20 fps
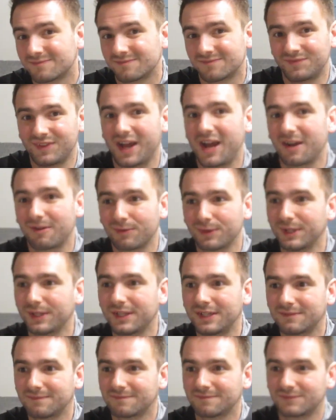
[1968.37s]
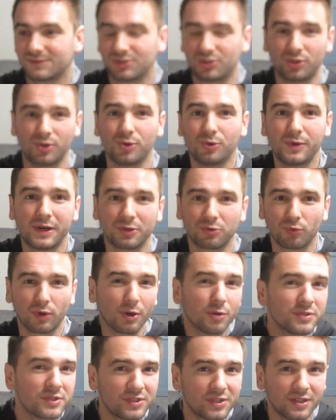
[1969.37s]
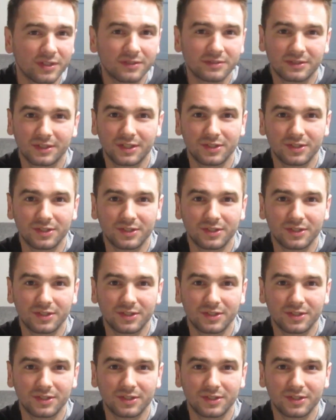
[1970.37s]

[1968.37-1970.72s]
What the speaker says: not really too engrossing